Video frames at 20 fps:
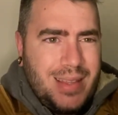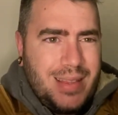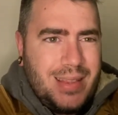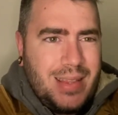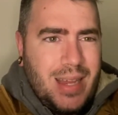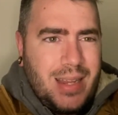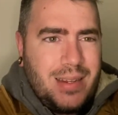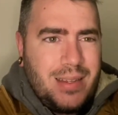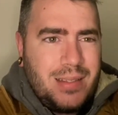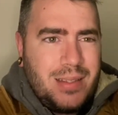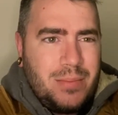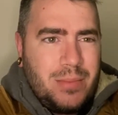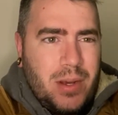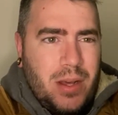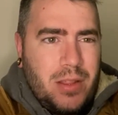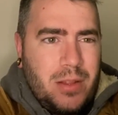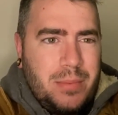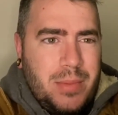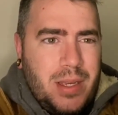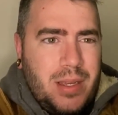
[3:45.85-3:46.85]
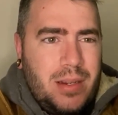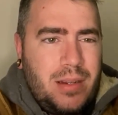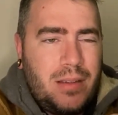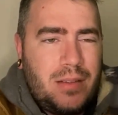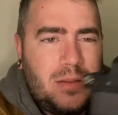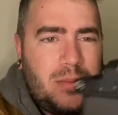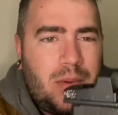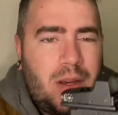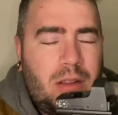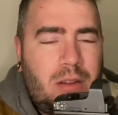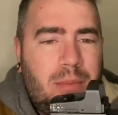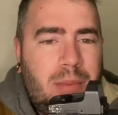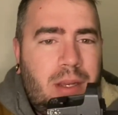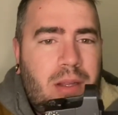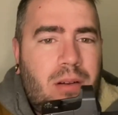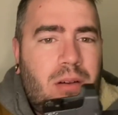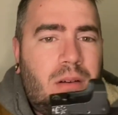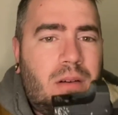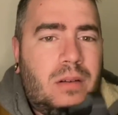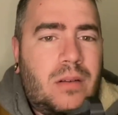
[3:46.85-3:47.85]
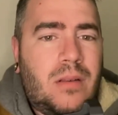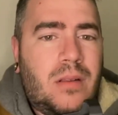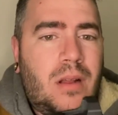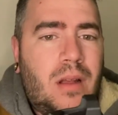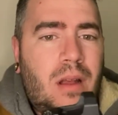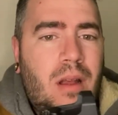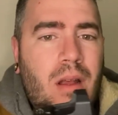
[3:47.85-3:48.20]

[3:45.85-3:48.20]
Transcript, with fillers: that doesn't bother me. It doesn't bother me at all.